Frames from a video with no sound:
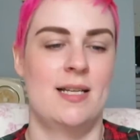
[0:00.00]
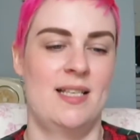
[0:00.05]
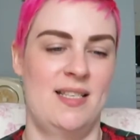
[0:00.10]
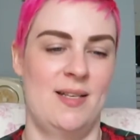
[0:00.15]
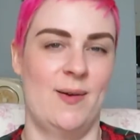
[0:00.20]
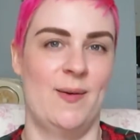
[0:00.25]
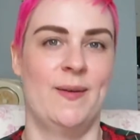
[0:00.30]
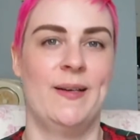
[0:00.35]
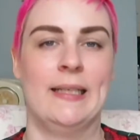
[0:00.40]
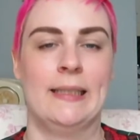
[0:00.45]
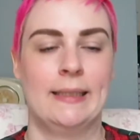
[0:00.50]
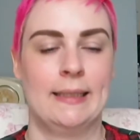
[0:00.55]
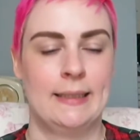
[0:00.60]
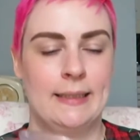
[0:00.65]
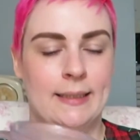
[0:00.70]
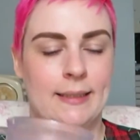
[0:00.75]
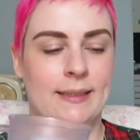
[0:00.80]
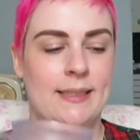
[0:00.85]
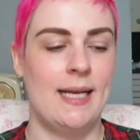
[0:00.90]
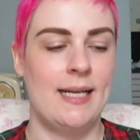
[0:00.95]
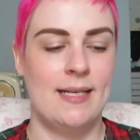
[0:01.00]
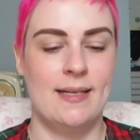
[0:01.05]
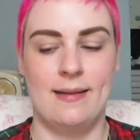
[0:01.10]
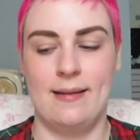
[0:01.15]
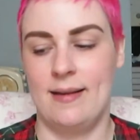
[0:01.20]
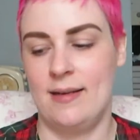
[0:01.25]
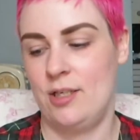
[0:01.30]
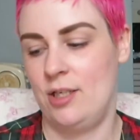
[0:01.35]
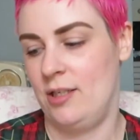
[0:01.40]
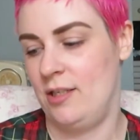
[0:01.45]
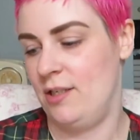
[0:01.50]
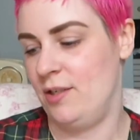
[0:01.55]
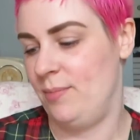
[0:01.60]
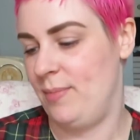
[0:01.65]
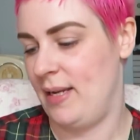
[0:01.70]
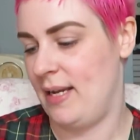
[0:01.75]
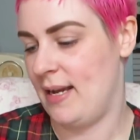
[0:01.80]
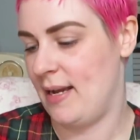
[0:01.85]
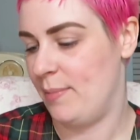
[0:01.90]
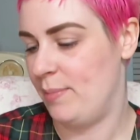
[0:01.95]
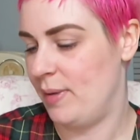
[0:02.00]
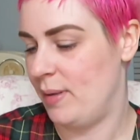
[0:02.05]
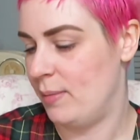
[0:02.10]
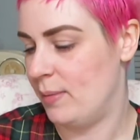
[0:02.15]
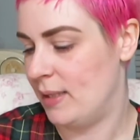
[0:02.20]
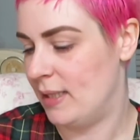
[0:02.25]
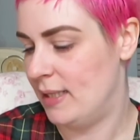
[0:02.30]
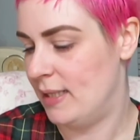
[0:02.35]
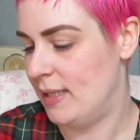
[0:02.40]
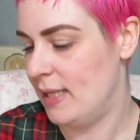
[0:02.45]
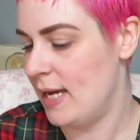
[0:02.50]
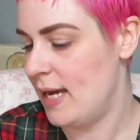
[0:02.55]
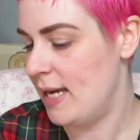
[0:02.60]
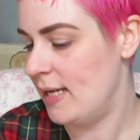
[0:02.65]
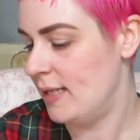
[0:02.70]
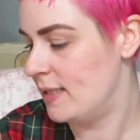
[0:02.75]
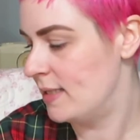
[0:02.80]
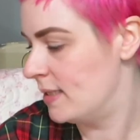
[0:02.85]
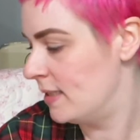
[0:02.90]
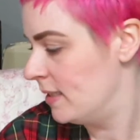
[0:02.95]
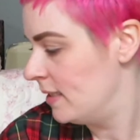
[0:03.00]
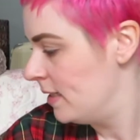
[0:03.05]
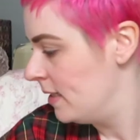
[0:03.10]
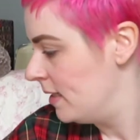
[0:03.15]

So sent her that, she should be happy with that.